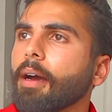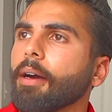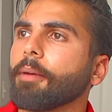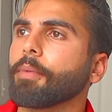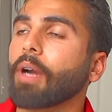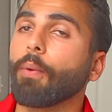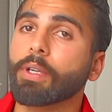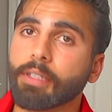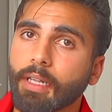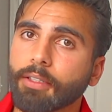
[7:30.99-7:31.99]
um, or I
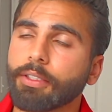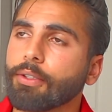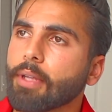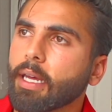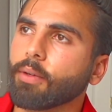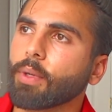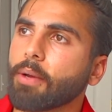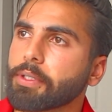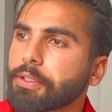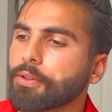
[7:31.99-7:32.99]
wasn't allowed to do that when
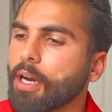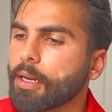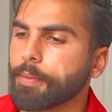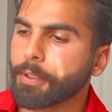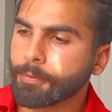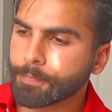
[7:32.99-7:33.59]
I was a scribe.